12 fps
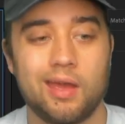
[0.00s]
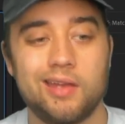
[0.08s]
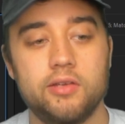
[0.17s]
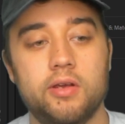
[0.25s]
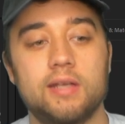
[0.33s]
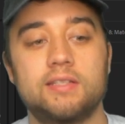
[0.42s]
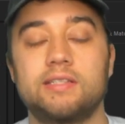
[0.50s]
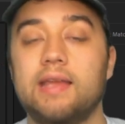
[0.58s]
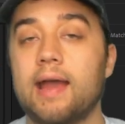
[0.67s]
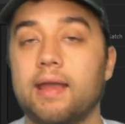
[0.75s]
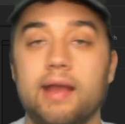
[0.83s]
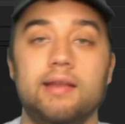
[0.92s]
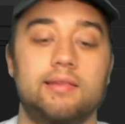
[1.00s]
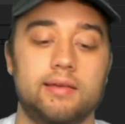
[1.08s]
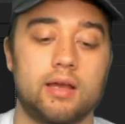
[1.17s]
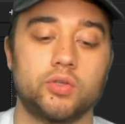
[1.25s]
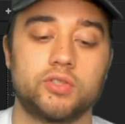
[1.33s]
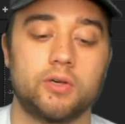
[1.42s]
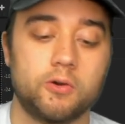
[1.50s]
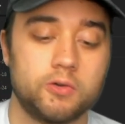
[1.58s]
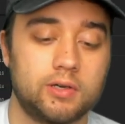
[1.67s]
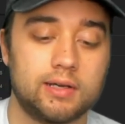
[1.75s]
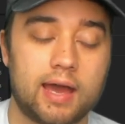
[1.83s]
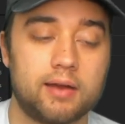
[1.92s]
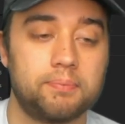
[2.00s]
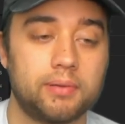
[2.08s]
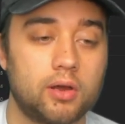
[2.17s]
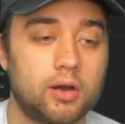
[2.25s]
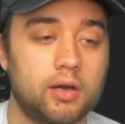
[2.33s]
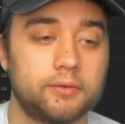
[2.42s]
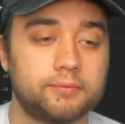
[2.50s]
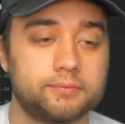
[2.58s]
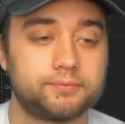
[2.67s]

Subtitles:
And you can stack anything else. So you can add a blur.